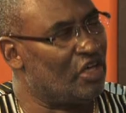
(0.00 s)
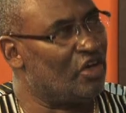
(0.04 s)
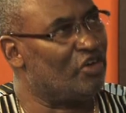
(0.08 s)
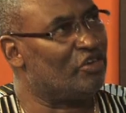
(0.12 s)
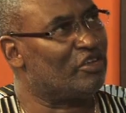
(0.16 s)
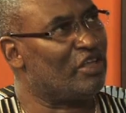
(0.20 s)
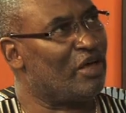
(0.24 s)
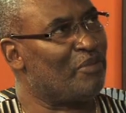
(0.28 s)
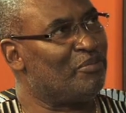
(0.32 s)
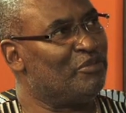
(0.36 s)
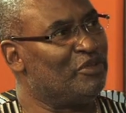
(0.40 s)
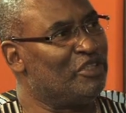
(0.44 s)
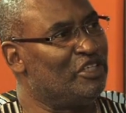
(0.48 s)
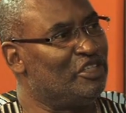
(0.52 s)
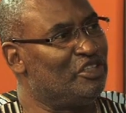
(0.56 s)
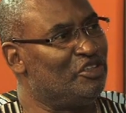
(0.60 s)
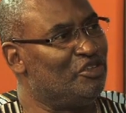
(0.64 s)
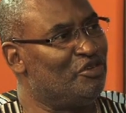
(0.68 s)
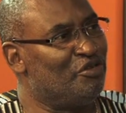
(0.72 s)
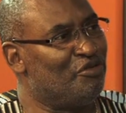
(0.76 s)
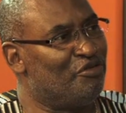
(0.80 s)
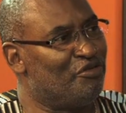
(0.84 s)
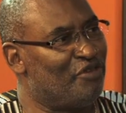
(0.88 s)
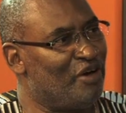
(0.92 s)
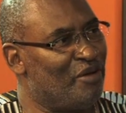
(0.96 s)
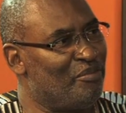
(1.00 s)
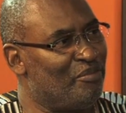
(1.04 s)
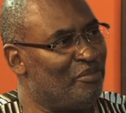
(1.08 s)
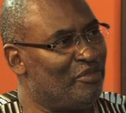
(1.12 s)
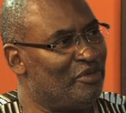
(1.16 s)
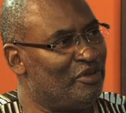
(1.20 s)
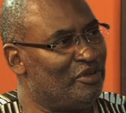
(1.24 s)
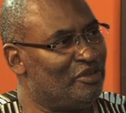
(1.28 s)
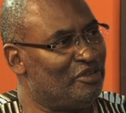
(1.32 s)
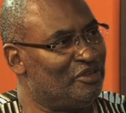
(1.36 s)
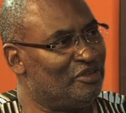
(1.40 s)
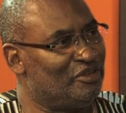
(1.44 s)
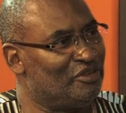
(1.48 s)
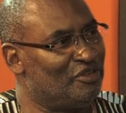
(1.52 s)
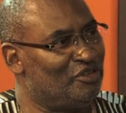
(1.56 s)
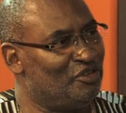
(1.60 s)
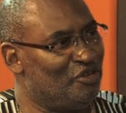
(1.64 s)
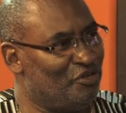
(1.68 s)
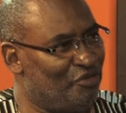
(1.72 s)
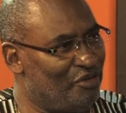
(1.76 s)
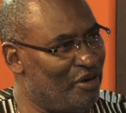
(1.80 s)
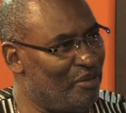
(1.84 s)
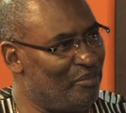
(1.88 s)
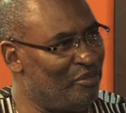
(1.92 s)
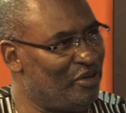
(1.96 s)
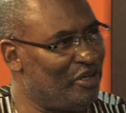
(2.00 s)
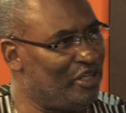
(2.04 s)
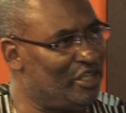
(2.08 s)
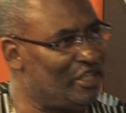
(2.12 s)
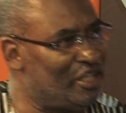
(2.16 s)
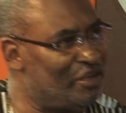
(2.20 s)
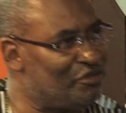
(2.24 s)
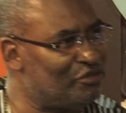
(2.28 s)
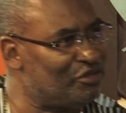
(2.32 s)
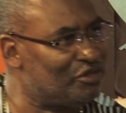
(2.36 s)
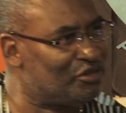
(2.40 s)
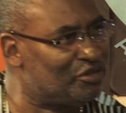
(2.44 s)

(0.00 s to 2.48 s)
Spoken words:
It happened in November 11th?